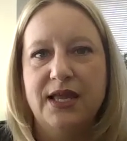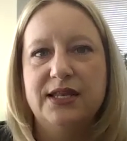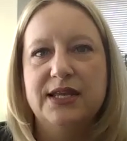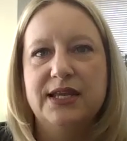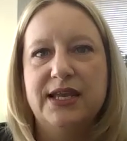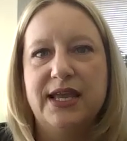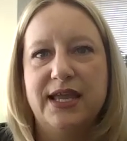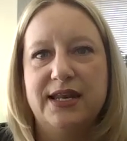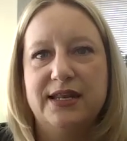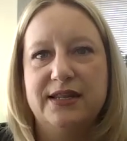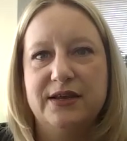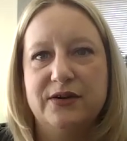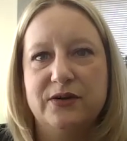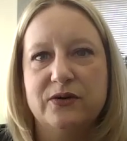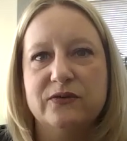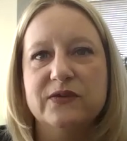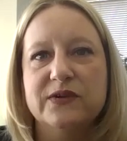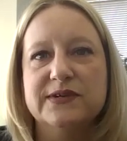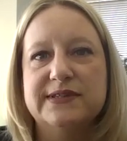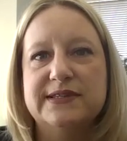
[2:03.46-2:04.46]
indicated that
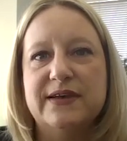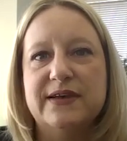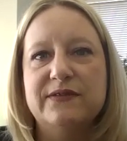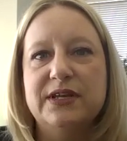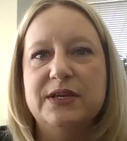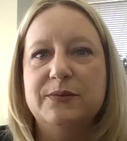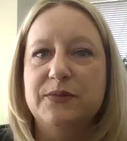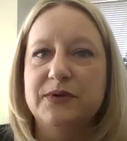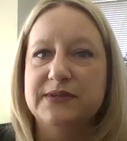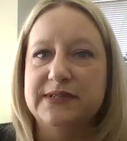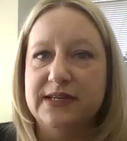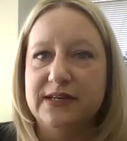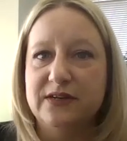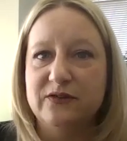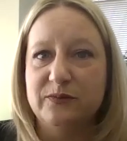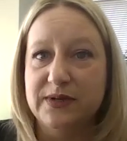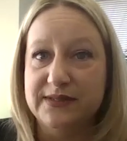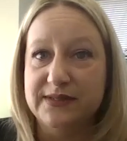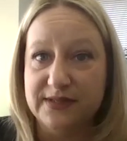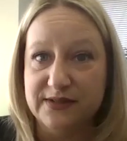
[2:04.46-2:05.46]
over 70%
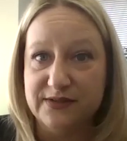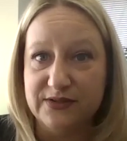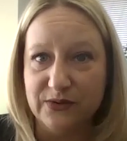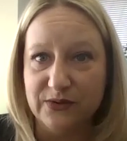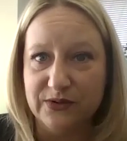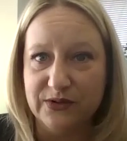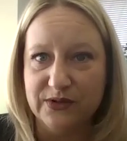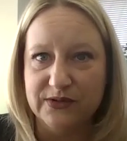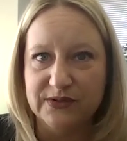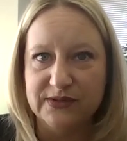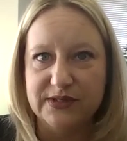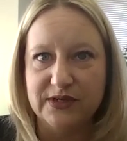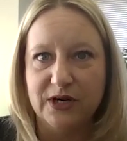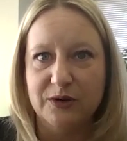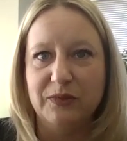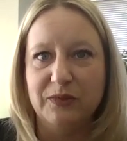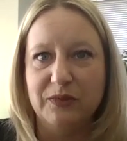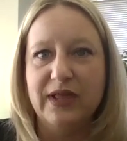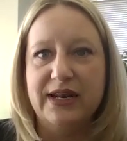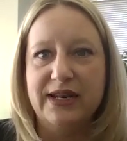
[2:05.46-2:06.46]
of business owners are
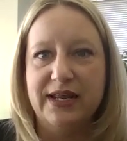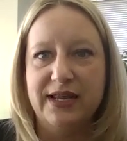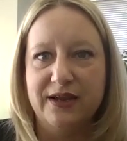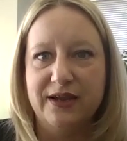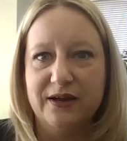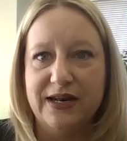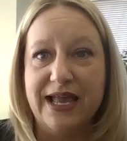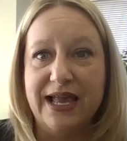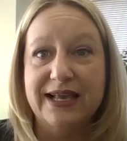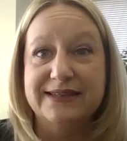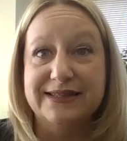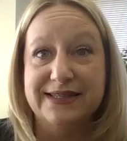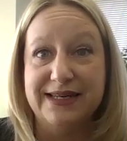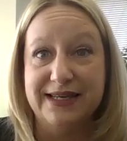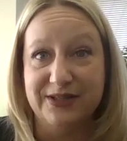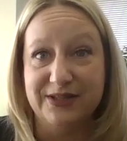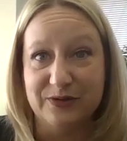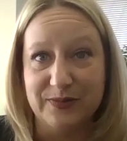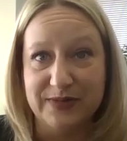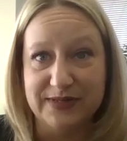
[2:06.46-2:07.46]
planning on
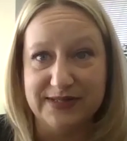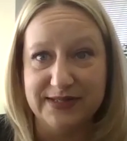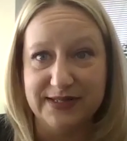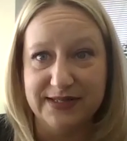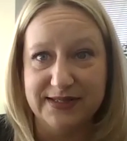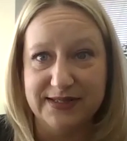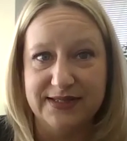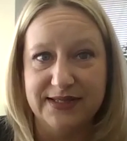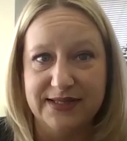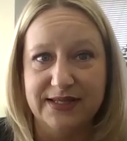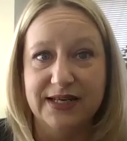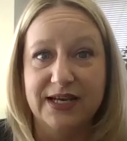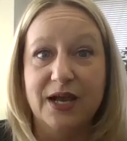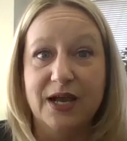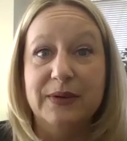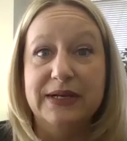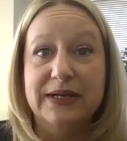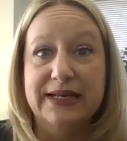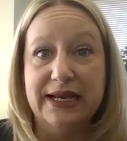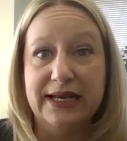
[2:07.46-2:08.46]
exiting their business in the
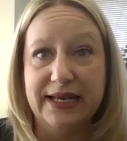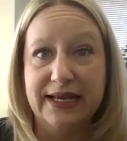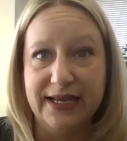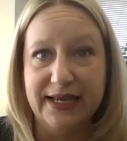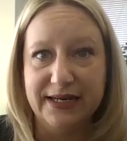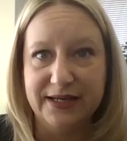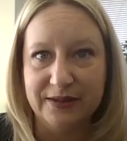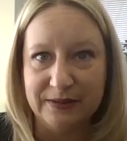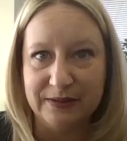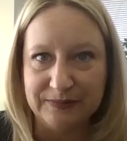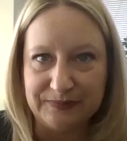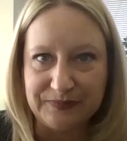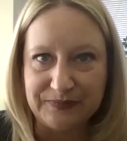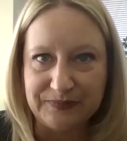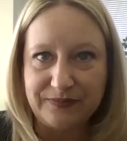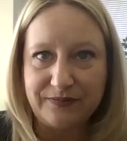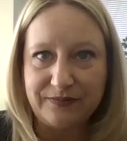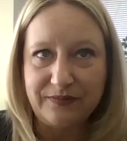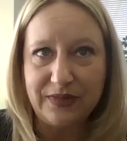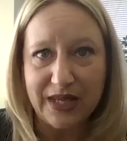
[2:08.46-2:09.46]
coming decade.
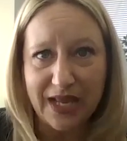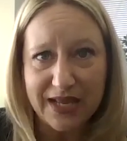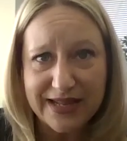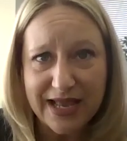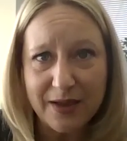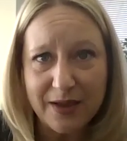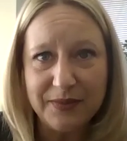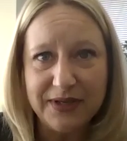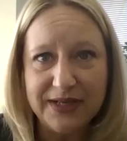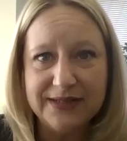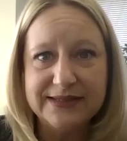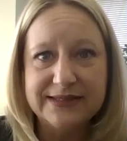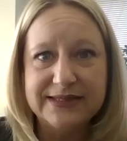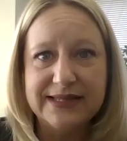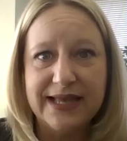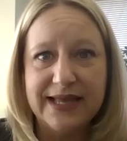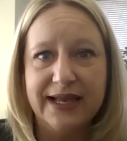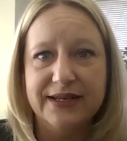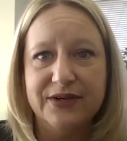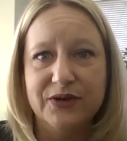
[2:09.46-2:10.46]
And that means
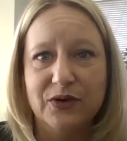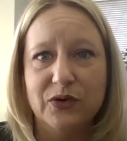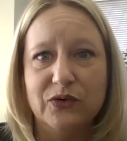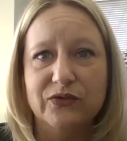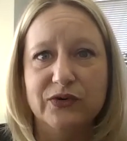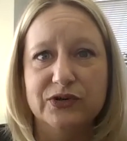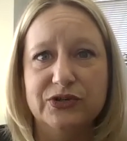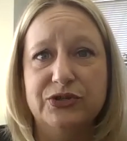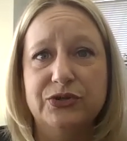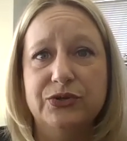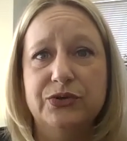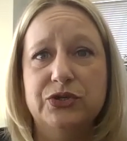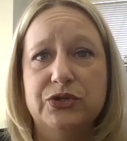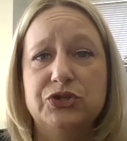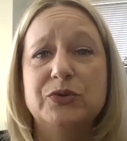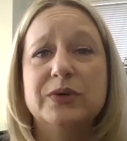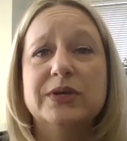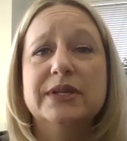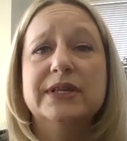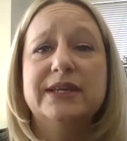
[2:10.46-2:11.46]
that over $2
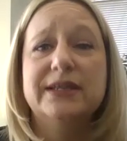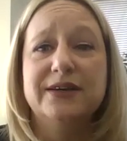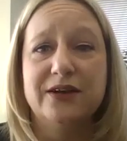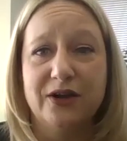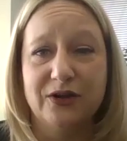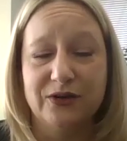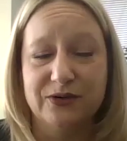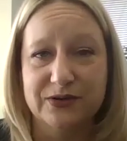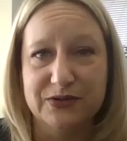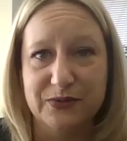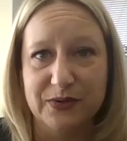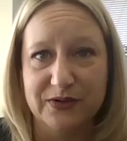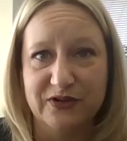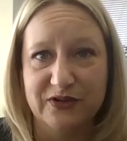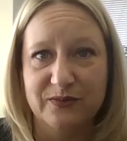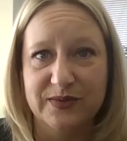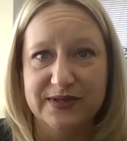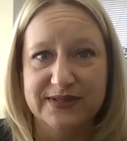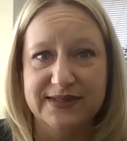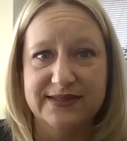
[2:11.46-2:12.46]
trillion worth
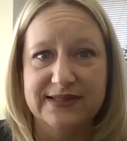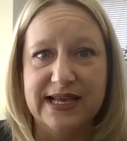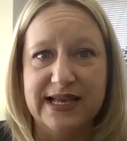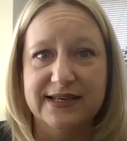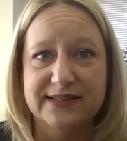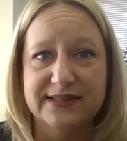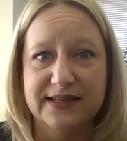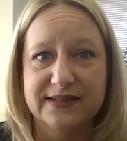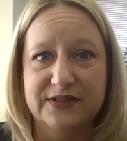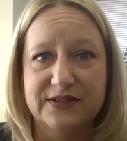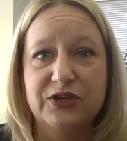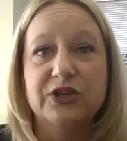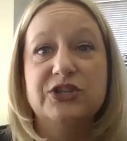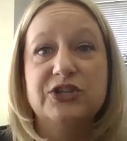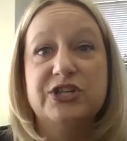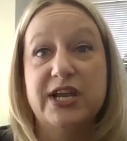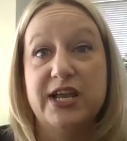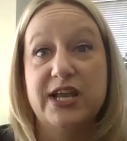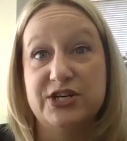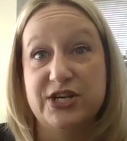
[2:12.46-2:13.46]
of business assets could
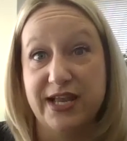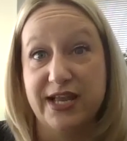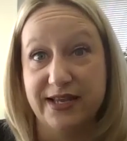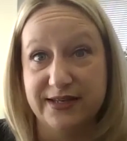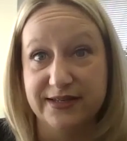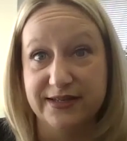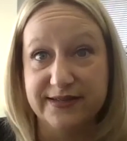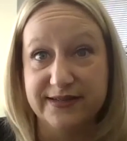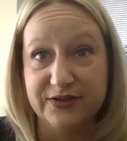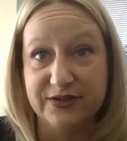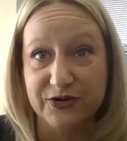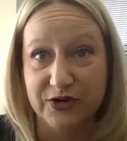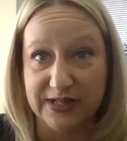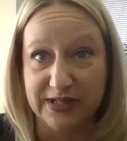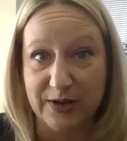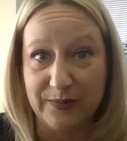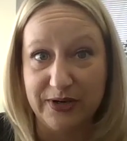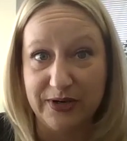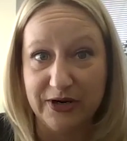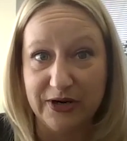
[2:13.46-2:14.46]
change hands during
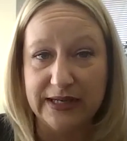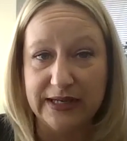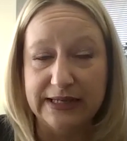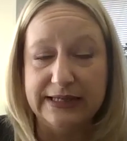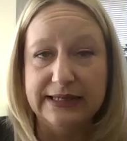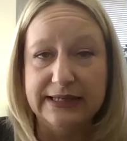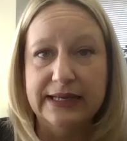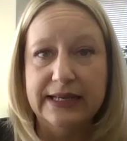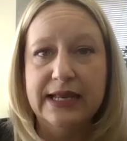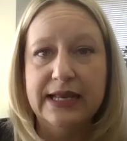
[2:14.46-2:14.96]
that period.